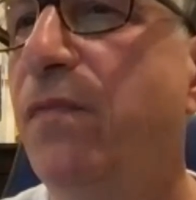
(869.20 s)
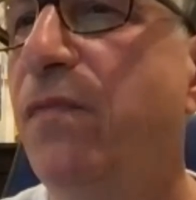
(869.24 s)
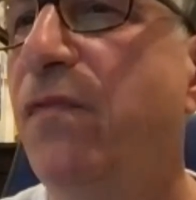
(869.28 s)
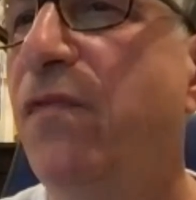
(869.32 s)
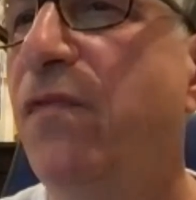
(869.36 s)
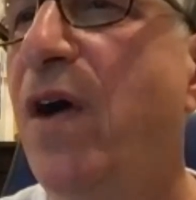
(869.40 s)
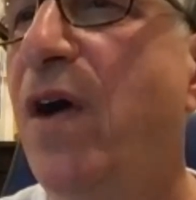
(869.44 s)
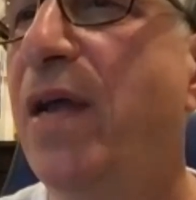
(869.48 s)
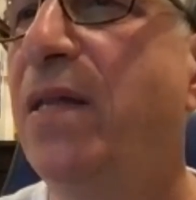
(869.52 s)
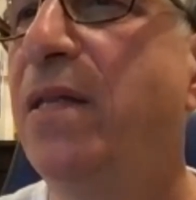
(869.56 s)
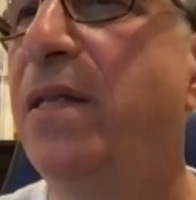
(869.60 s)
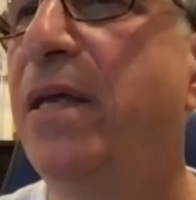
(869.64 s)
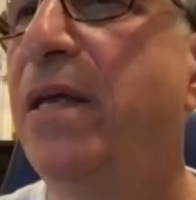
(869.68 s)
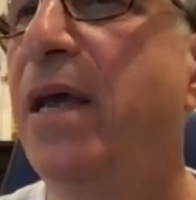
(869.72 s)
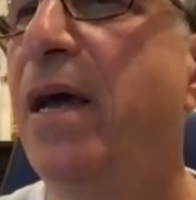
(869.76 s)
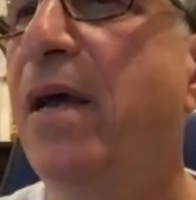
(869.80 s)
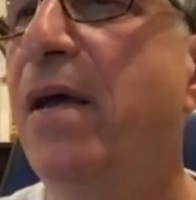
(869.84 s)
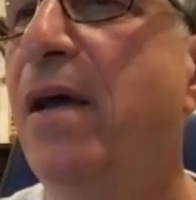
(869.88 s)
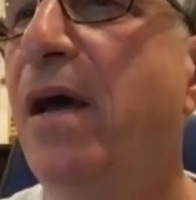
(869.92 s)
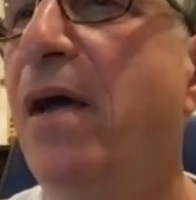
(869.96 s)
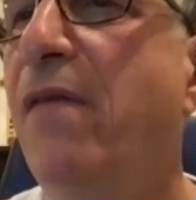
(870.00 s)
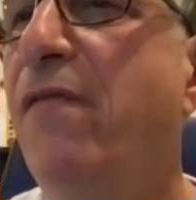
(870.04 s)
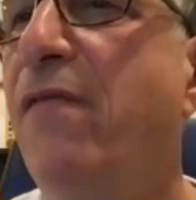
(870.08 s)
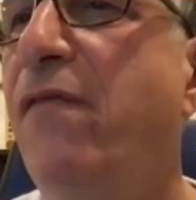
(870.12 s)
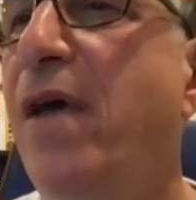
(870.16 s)
finally,
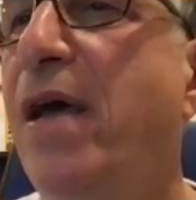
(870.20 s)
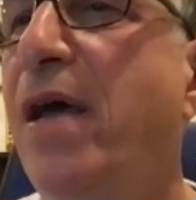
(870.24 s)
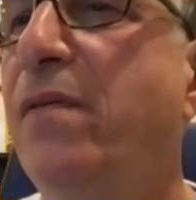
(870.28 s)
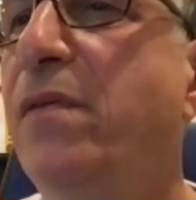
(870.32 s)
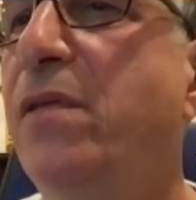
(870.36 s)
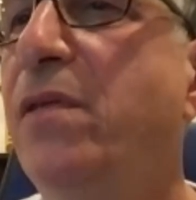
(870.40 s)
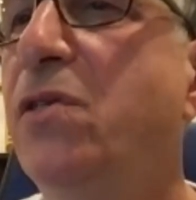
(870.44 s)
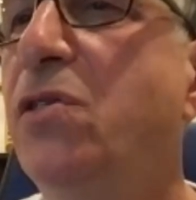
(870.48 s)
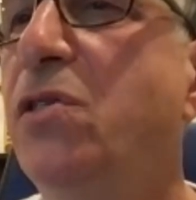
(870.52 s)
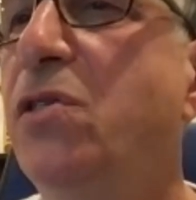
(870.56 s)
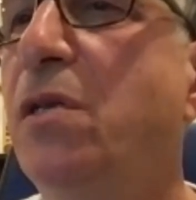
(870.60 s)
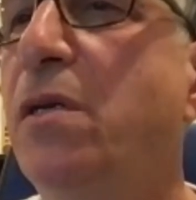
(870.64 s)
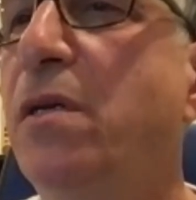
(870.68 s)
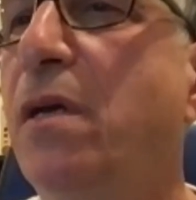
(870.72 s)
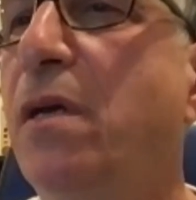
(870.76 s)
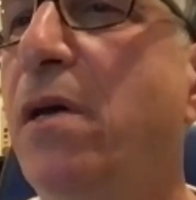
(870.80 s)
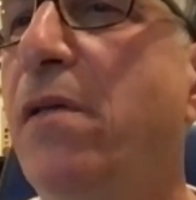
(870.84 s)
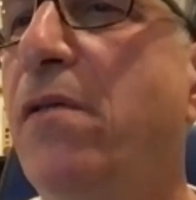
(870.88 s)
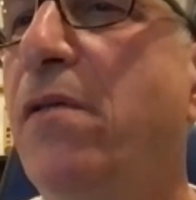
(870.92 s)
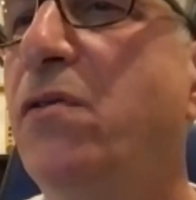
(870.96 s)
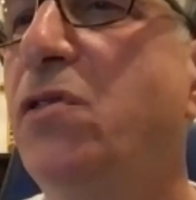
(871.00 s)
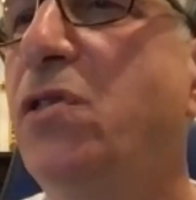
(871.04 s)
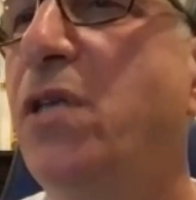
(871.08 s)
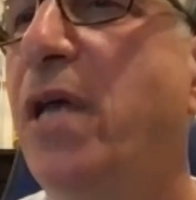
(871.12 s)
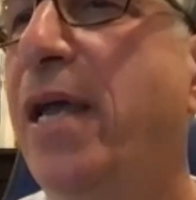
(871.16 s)
I found this
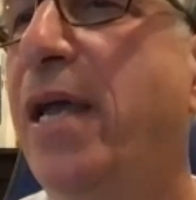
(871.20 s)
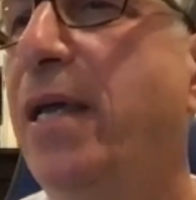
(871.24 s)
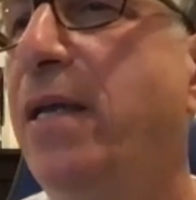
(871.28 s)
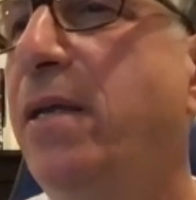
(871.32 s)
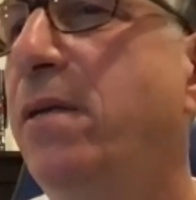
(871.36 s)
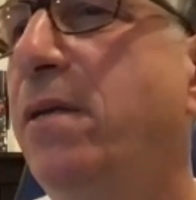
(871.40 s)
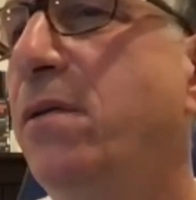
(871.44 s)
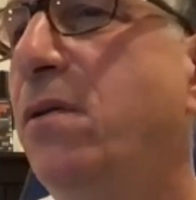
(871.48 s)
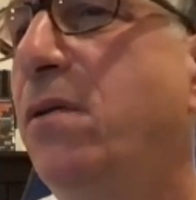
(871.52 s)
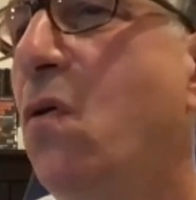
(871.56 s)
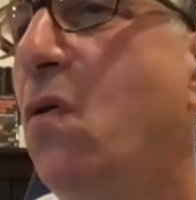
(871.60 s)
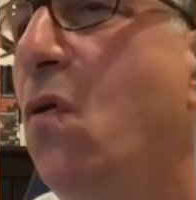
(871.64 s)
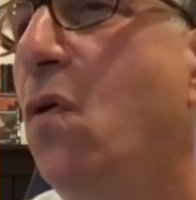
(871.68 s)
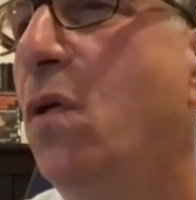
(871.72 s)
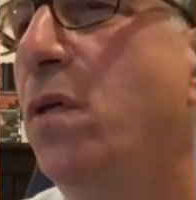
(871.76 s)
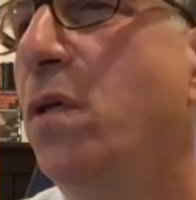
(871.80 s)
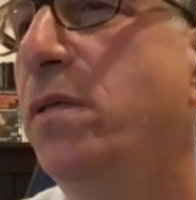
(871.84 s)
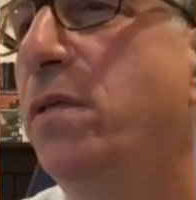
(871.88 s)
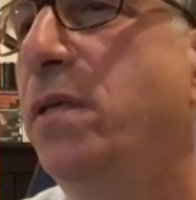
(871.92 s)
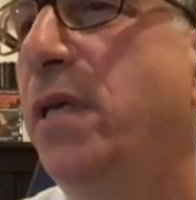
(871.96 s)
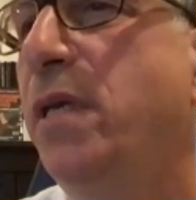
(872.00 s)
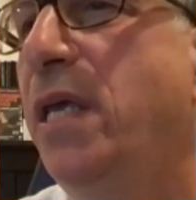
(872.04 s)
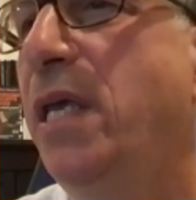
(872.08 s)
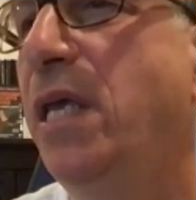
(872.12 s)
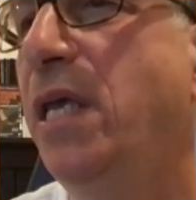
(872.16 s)
other site called
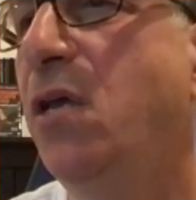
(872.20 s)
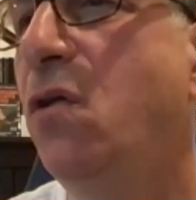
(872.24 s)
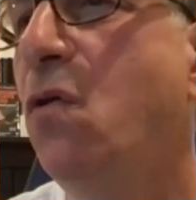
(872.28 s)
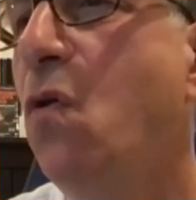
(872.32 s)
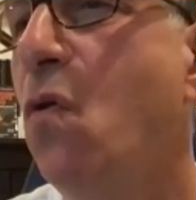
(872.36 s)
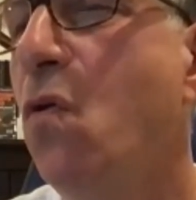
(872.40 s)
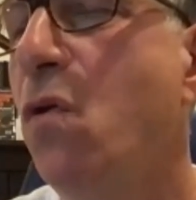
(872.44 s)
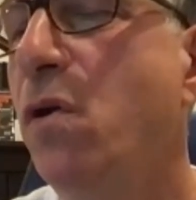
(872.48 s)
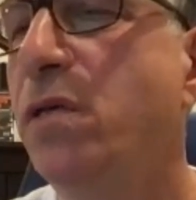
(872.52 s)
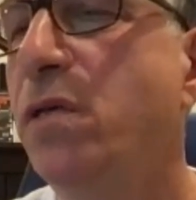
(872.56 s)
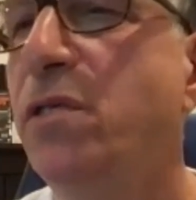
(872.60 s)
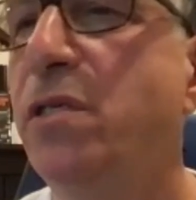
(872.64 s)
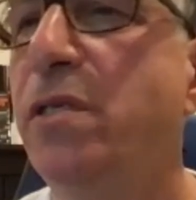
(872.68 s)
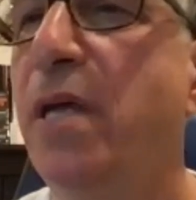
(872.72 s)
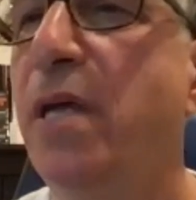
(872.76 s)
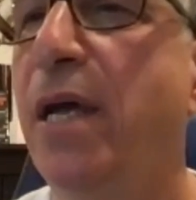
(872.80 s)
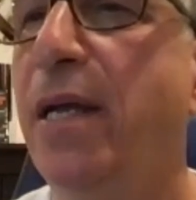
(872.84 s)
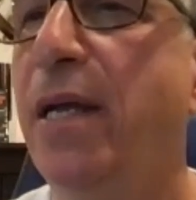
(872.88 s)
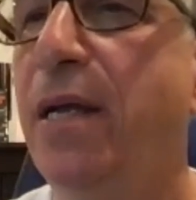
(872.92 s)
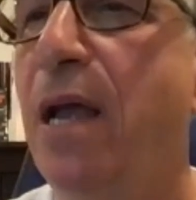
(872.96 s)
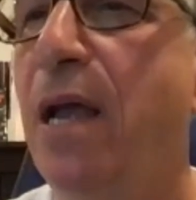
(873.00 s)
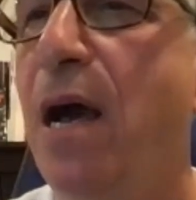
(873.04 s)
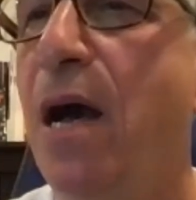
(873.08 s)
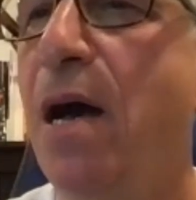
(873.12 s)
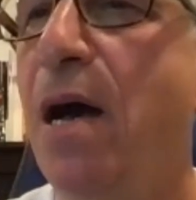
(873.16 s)

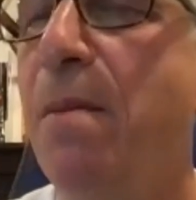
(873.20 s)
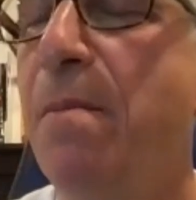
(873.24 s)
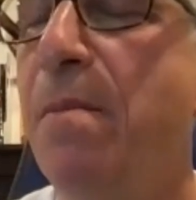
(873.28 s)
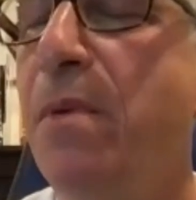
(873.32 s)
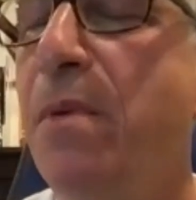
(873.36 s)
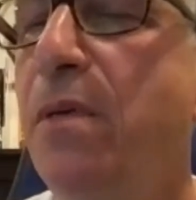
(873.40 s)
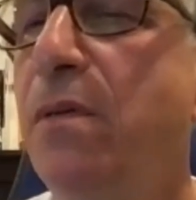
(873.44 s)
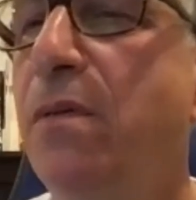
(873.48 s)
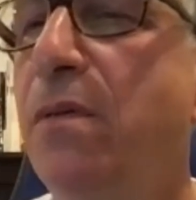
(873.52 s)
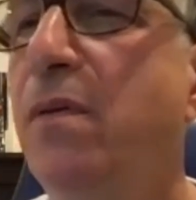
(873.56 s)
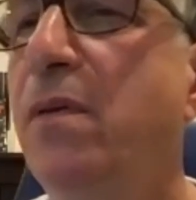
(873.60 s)
echords.com,